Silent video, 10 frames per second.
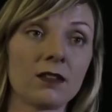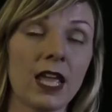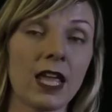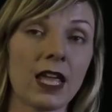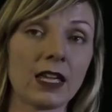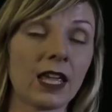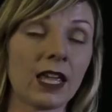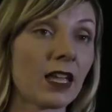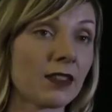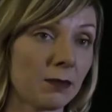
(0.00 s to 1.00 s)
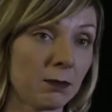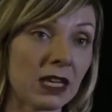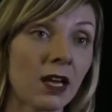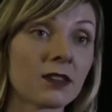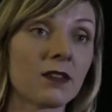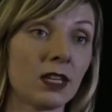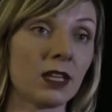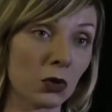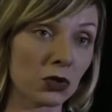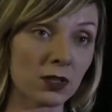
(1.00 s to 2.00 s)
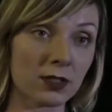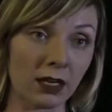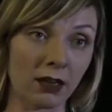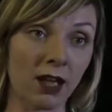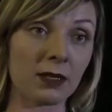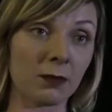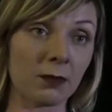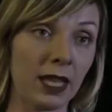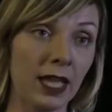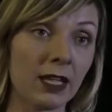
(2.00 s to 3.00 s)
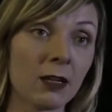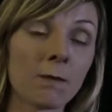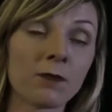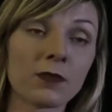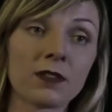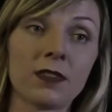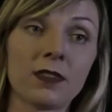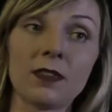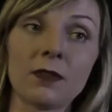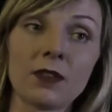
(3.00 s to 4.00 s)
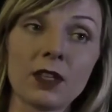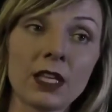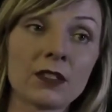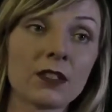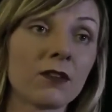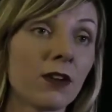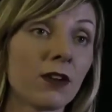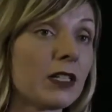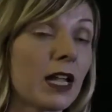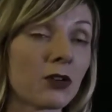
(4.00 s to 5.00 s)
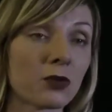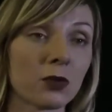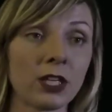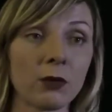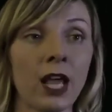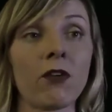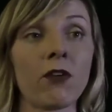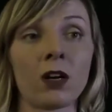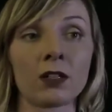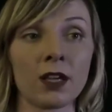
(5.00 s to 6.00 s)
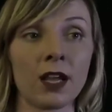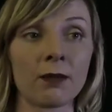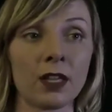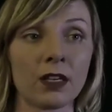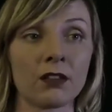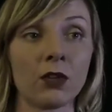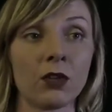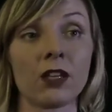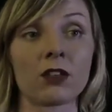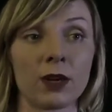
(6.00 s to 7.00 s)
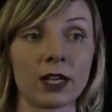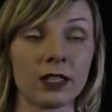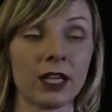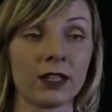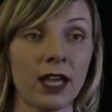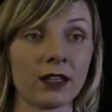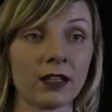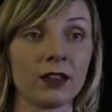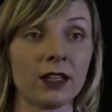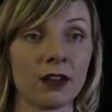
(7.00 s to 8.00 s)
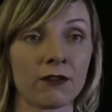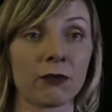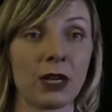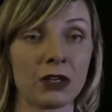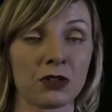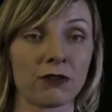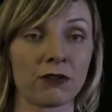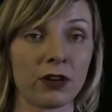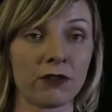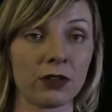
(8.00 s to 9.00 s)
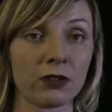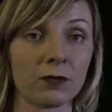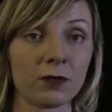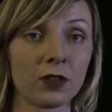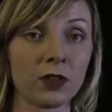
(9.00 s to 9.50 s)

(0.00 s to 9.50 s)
They can't, because of the emotions that come into play, it's very natural that you would have a hard time then looking directly at the information in front of you.